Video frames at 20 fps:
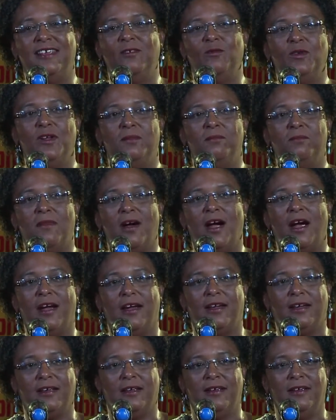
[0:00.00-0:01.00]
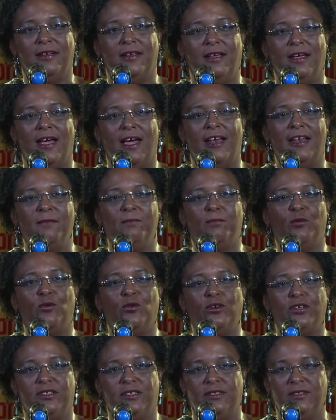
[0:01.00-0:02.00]
will mark an
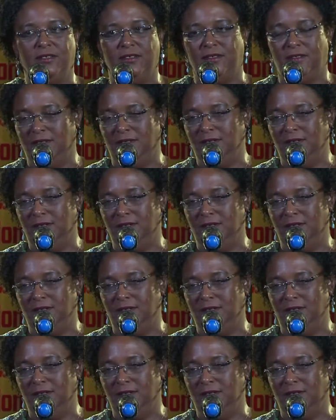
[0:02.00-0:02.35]
important